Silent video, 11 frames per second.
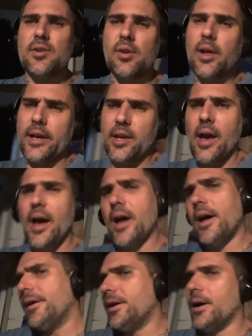You're like,
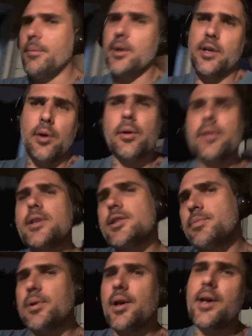yeah, I'm going to go to this
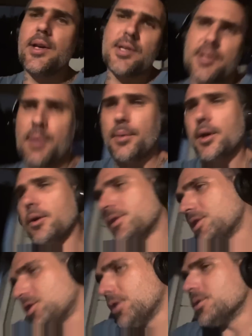place, then I'm going to go to
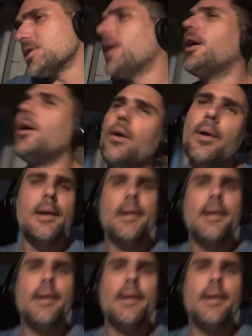this hotel,